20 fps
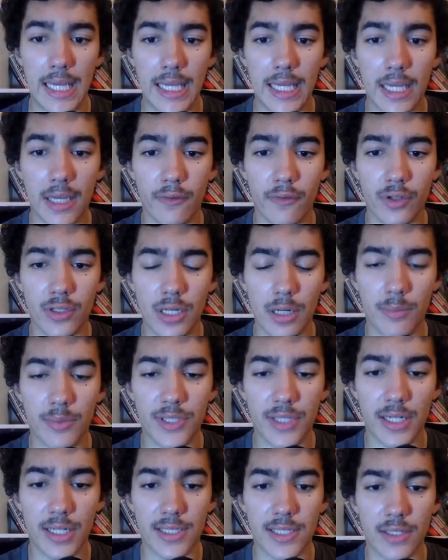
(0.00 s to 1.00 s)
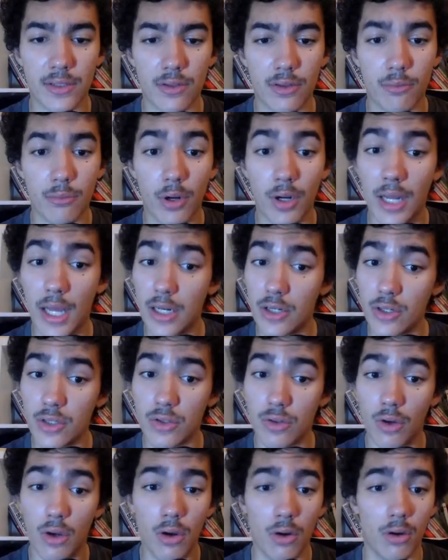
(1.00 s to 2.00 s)
49% is sent to the burn
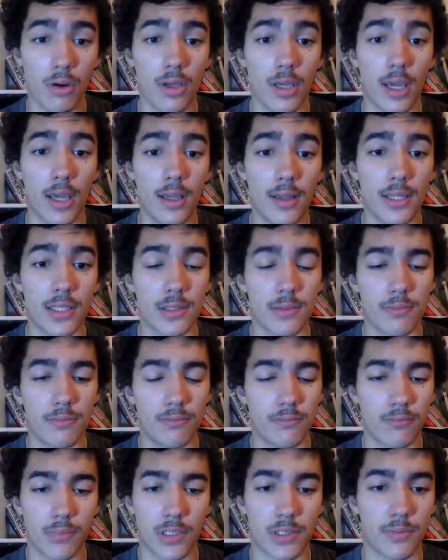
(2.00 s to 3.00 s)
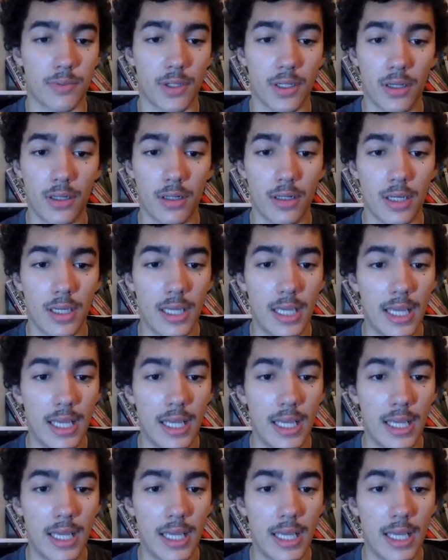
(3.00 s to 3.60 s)
address. Oh, okay, that's pretty good.